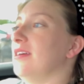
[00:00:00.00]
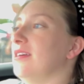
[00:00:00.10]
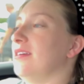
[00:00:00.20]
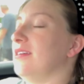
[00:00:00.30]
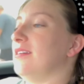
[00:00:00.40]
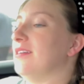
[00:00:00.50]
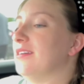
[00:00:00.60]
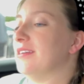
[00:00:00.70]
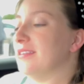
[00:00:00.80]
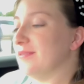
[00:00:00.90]

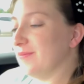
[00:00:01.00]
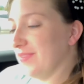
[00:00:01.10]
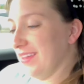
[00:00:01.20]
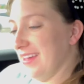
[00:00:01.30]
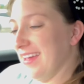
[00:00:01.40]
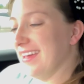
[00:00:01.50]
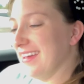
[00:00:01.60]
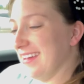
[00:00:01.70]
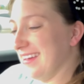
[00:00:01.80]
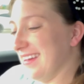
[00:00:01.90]

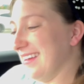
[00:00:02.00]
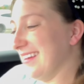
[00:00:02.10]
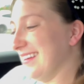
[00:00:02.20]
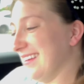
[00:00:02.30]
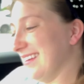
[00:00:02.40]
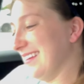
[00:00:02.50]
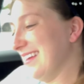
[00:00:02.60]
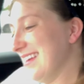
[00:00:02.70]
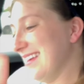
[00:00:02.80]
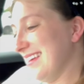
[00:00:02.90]

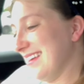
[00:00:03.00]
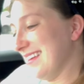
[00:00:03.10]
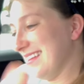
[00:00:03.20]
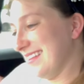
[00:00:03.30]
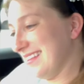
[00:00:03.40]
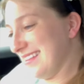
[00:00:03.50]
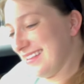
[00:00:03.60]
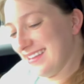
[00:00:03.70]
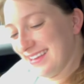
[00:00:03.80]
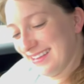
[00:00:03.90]

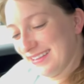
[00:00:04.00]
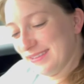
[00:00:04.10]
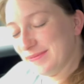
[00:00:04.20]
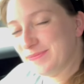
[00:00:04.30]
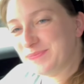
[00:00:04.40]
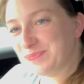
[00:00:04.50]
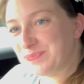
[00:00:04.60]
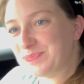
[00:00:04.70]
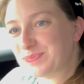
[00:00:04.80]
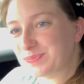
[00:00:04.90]

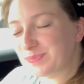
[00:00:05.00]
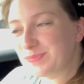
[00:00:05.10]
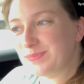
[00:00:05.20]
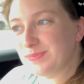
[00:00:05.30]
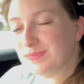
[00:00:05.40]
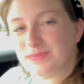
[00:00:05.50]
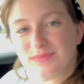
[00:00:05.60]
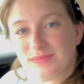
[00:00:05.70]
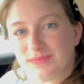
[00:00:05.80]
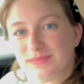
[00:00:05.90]
(silent)